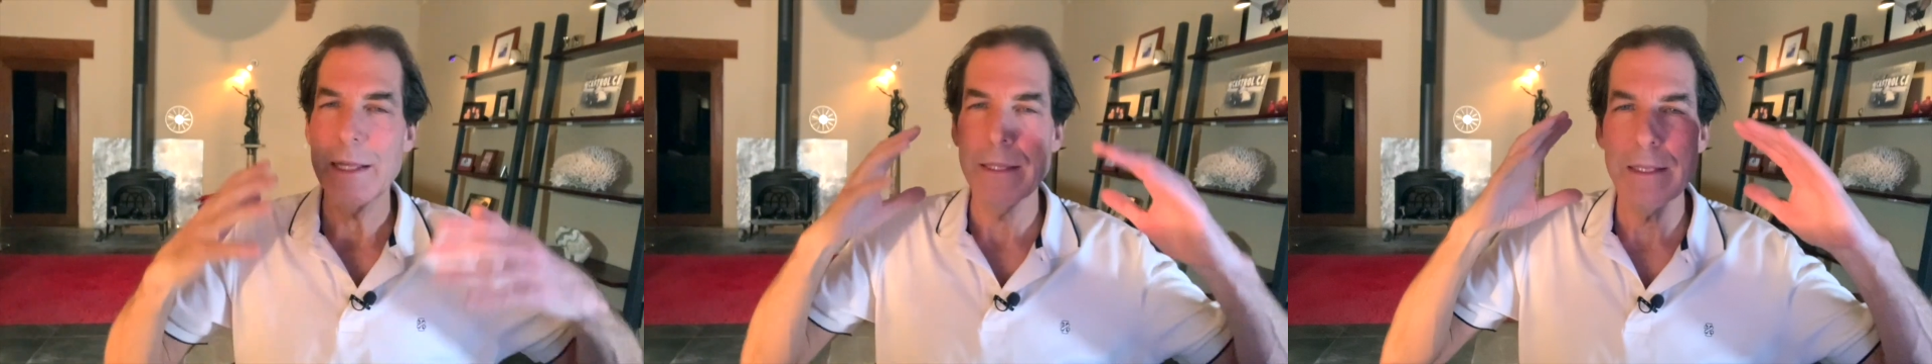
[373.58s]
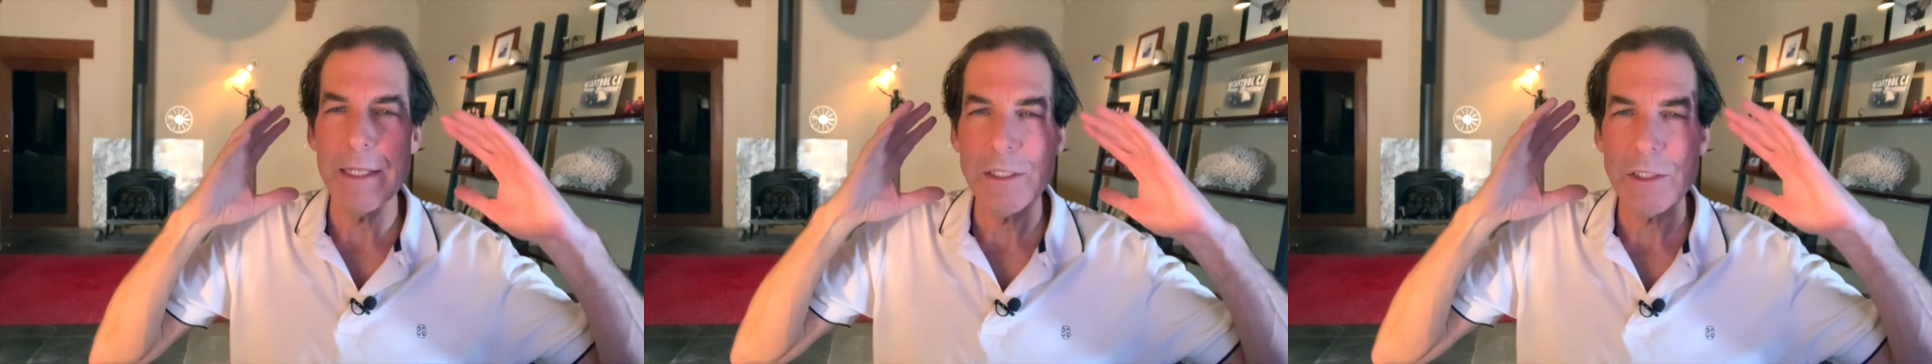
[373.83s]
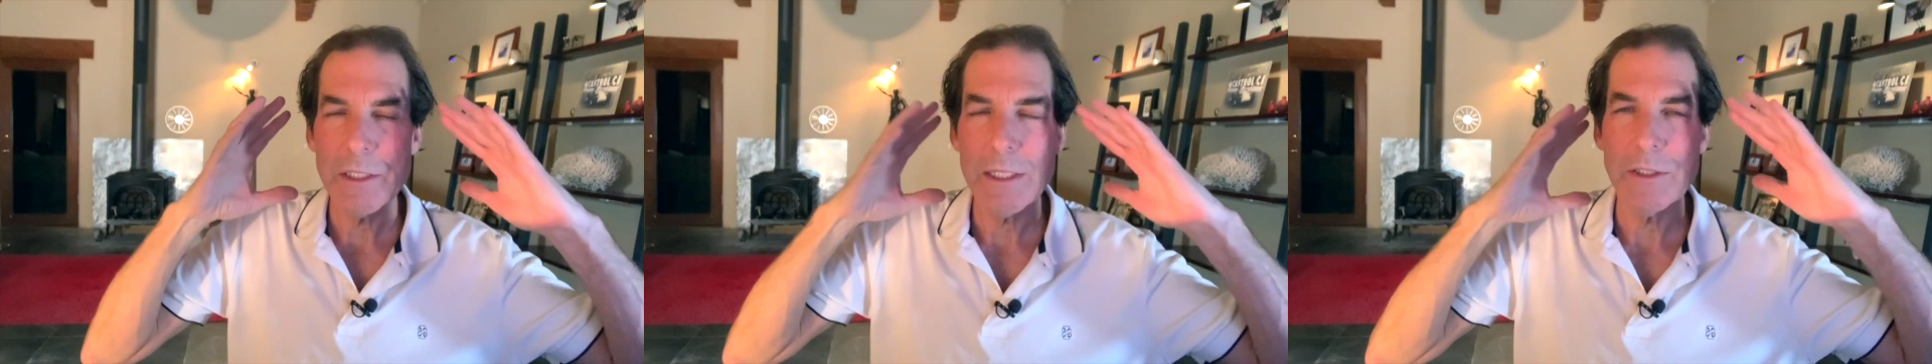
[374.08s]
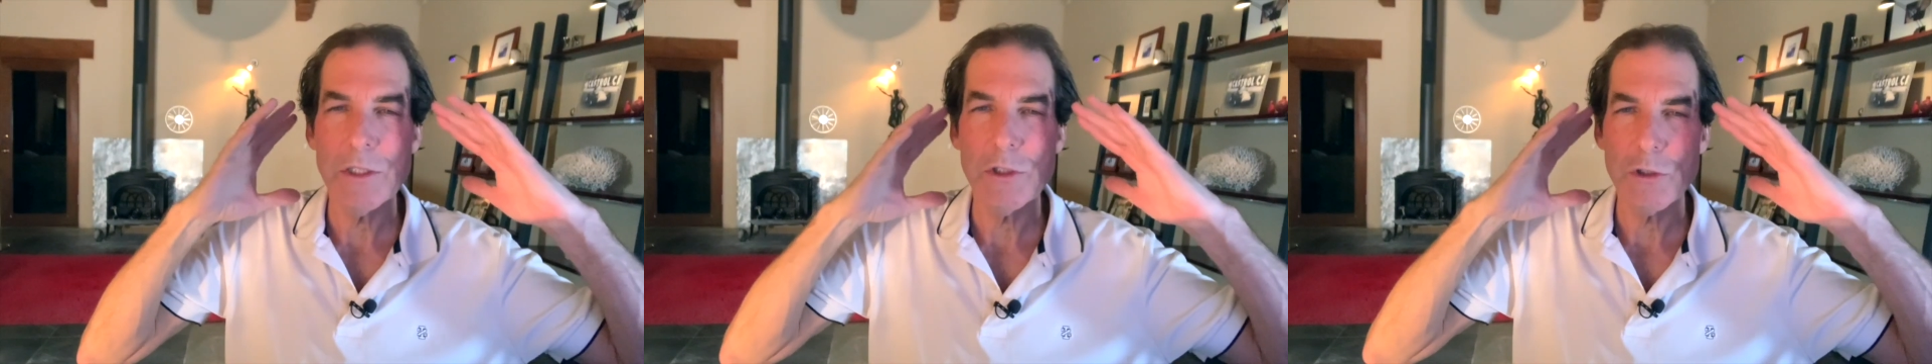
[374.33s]
this
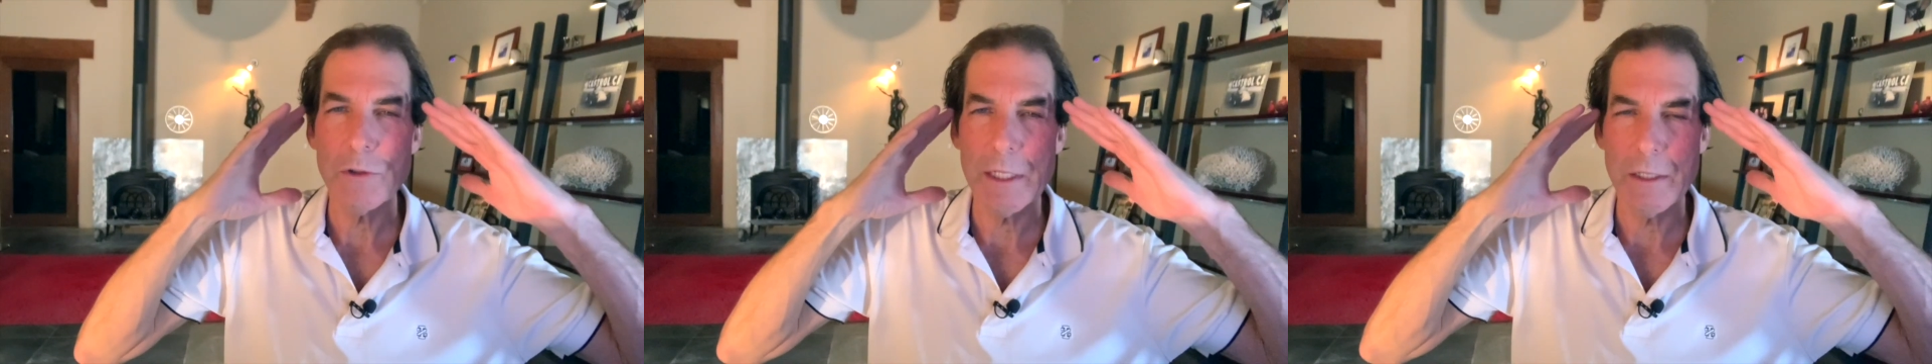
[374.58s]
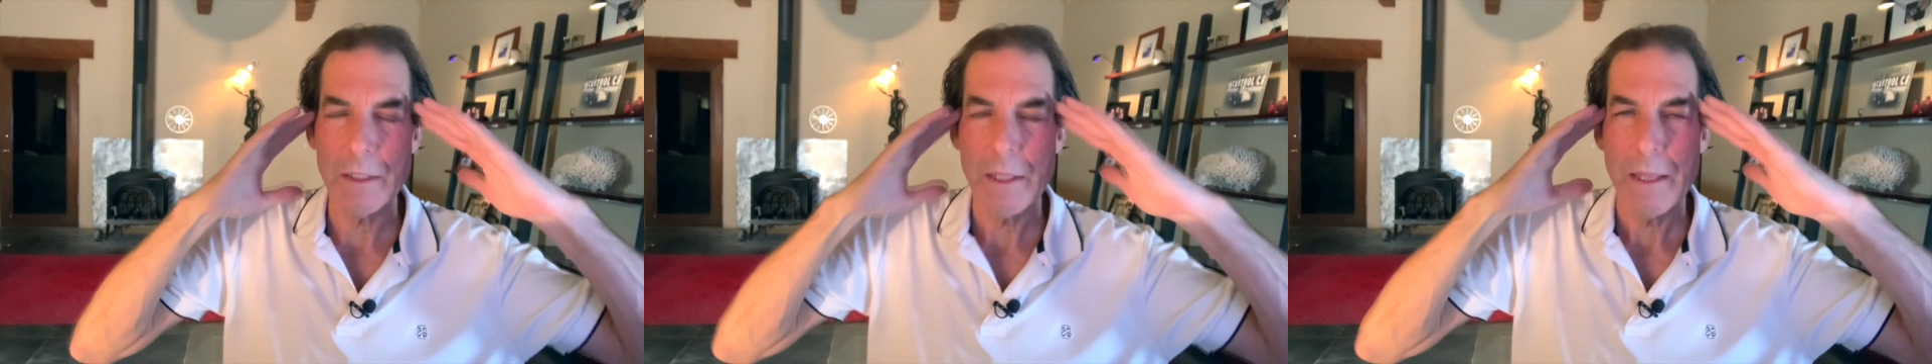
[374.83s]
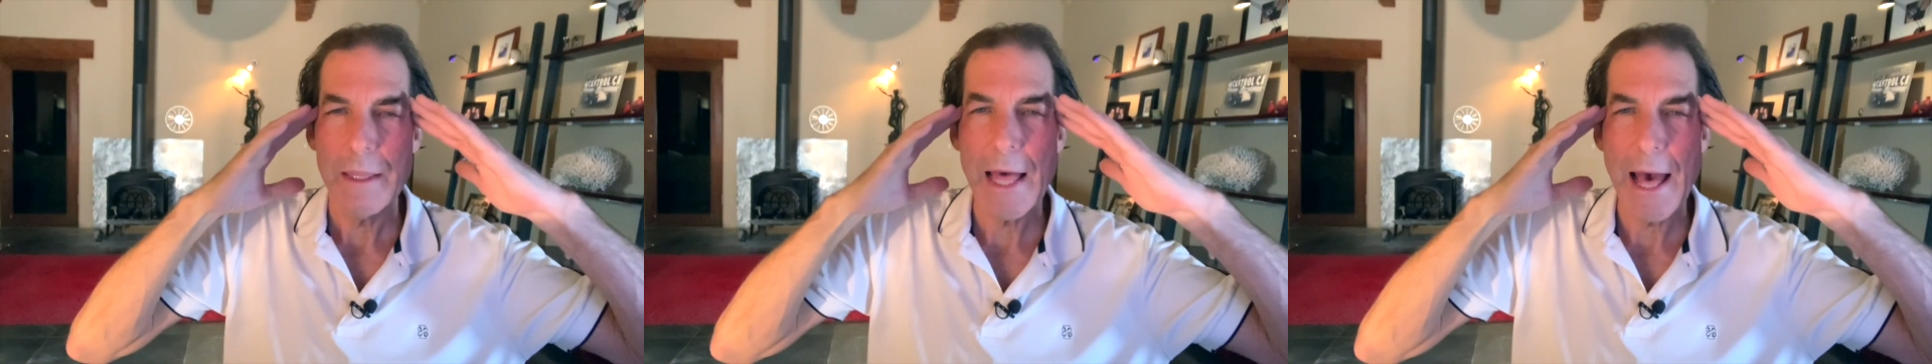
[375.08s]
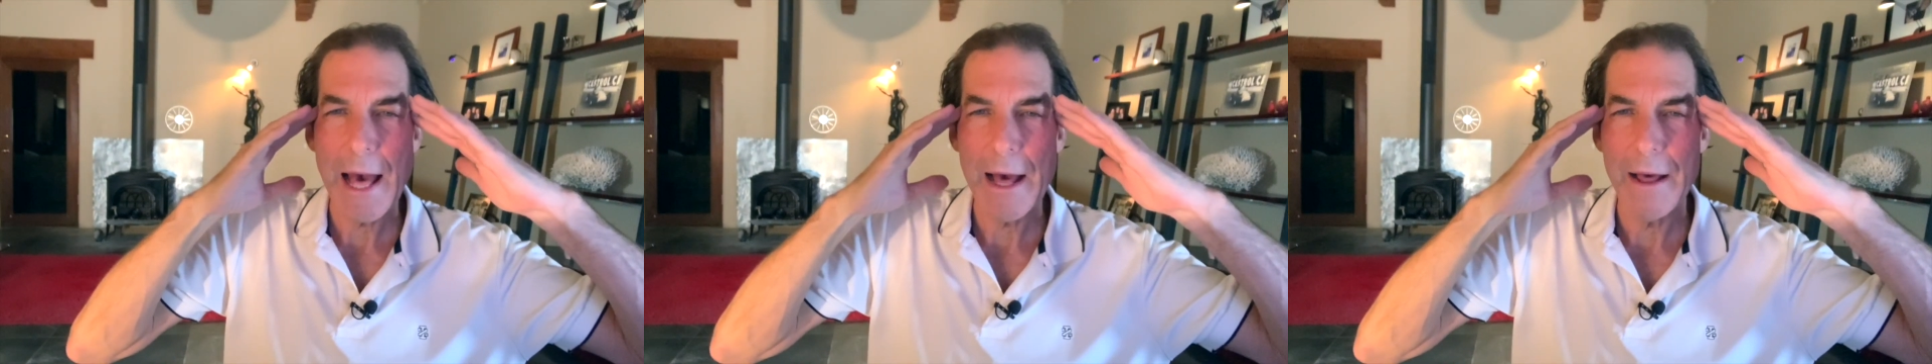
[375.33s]
doesn't trigger
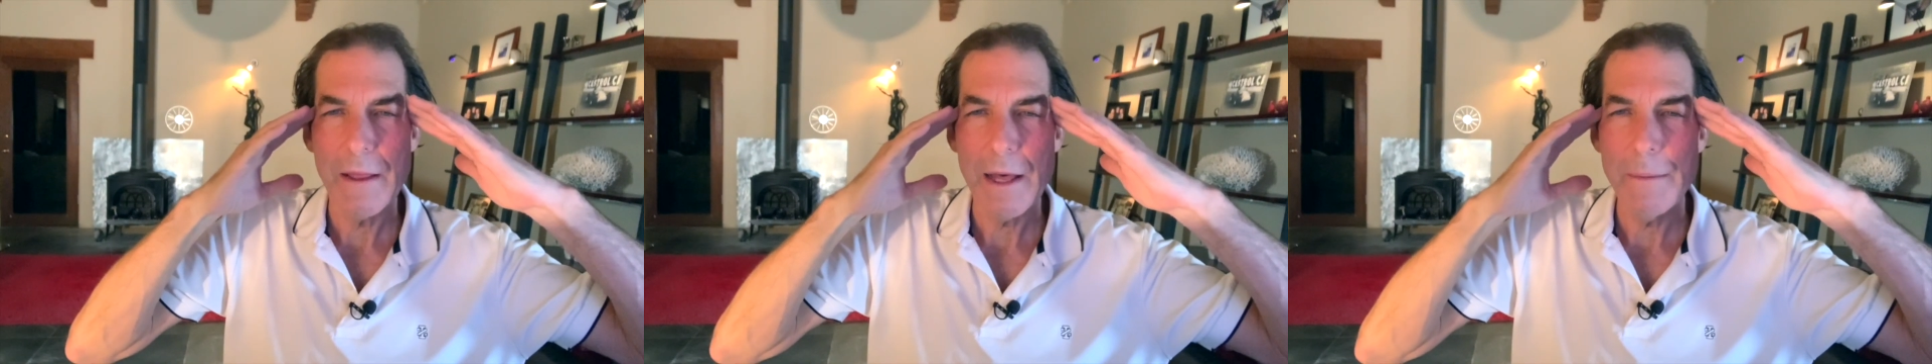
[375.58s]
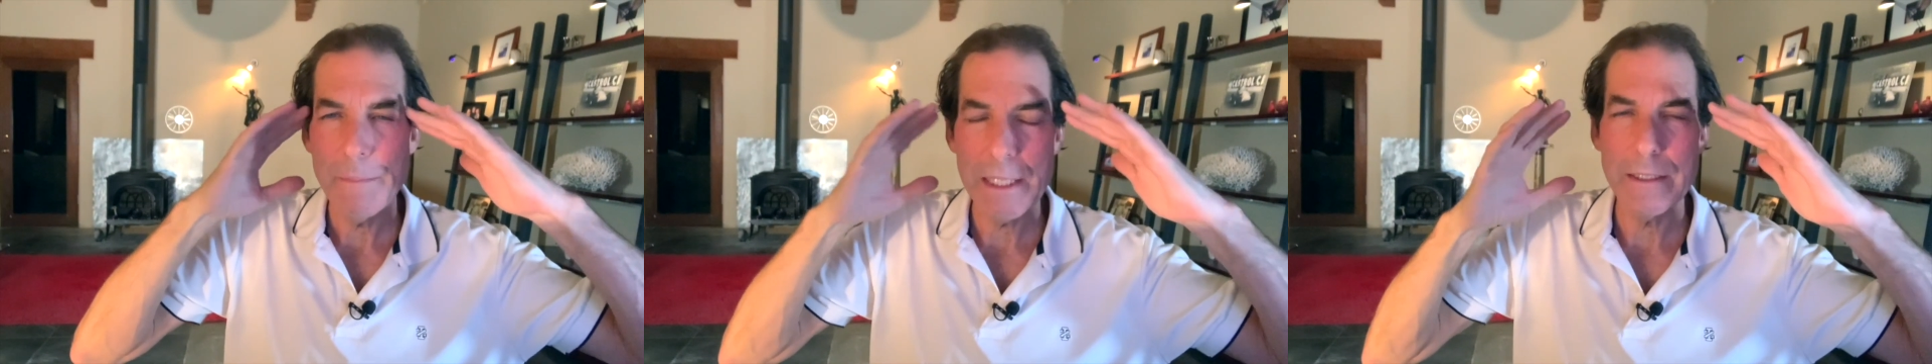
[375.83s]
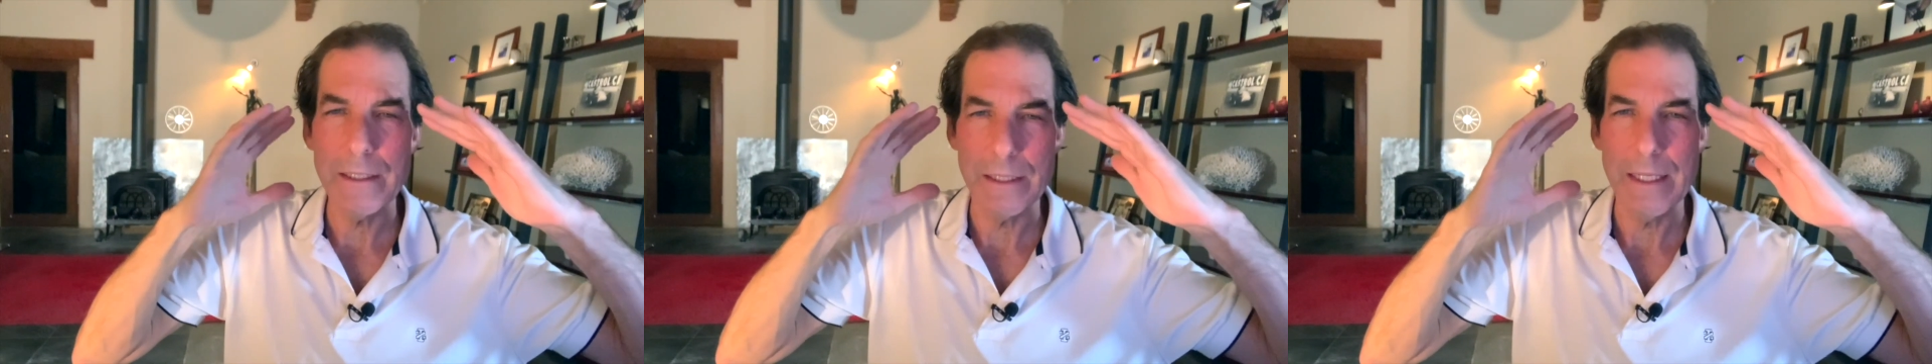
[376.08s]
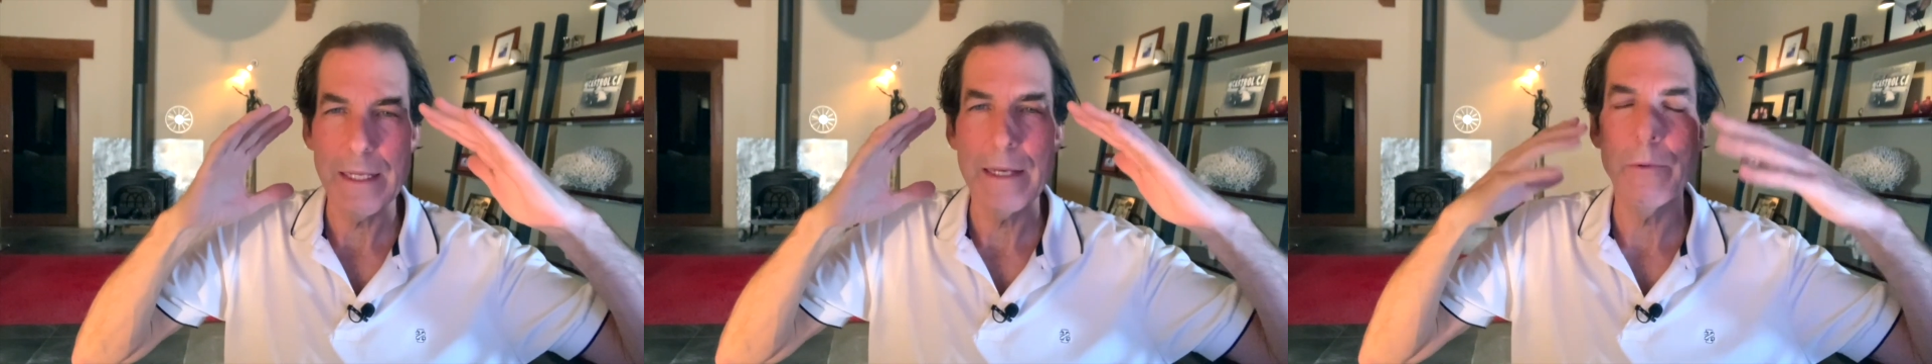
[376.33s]
that amygdala.